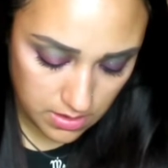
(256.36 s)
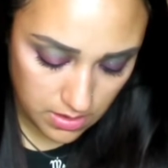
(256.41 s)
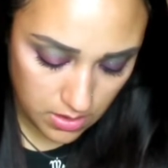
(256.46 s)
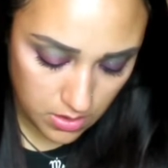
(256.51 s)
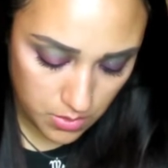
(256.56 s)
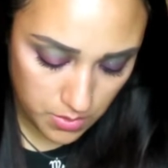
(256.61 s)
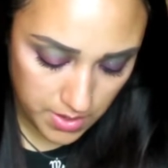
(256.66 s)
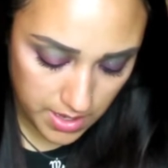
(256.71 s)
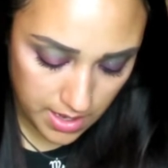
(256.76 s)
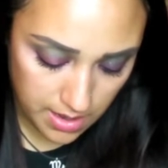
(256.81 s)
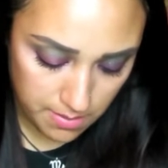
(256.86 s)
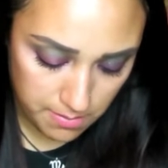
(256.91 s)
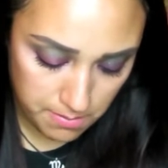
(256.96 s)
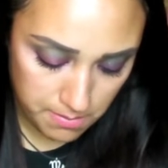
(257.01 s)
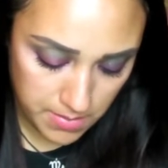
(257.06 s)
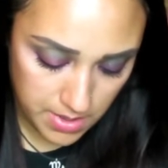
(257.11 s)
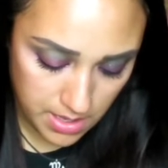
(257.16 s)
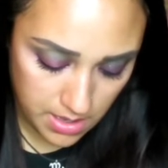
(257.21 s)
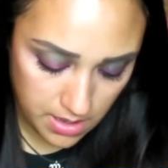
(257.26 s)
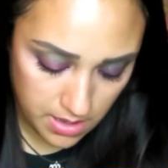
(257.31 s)
Oh yeah,
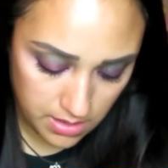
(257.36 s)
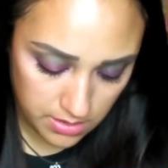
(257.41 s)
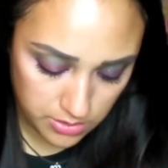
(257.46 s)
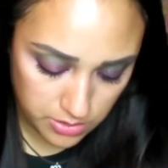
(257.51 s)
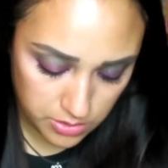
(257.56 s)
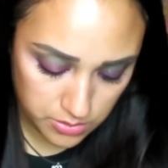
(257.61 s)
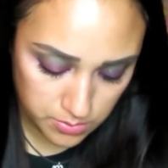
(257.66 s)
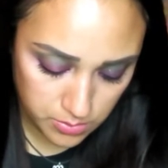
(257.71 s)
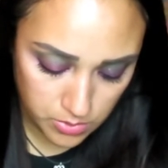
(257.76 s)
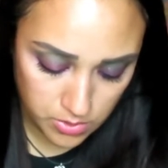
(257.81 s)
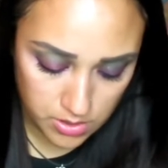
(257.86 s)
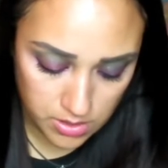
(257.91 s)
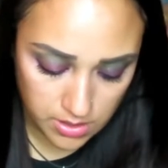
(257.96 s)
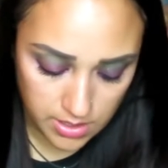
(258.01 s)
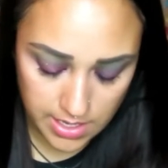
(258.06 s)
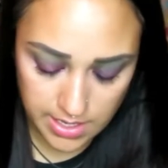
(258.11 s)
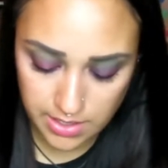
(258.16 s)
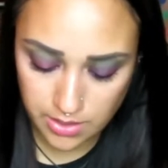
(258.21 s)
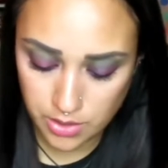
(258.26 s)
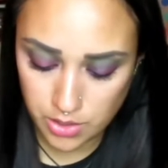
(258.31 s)
much more
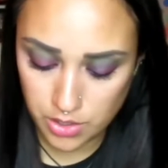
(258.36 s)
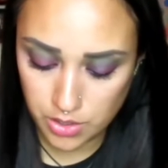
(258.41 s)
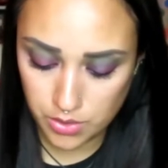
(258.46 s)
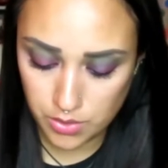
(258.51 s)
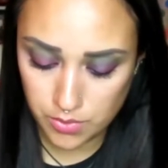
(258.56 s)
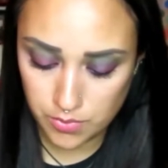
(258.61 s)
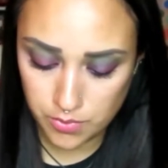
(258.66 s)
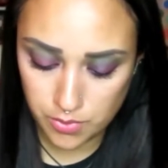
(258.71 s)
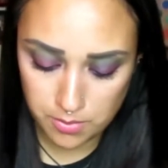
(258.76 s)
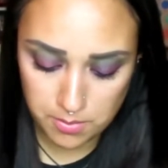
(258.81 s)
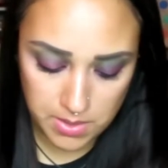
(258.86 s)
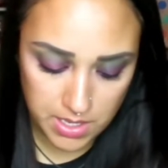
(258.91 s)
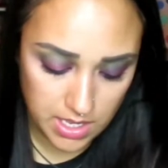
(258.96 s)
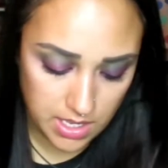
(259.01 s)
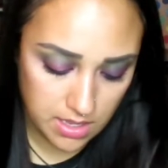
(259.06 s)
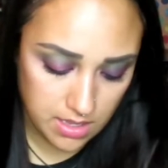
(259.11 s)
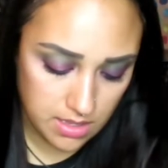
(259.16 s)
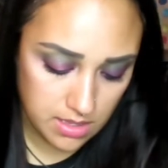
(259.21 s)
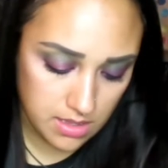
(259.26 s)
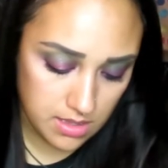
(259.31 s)
like nude for
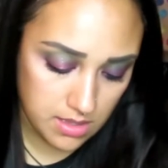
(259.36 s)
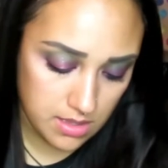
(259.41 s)
me.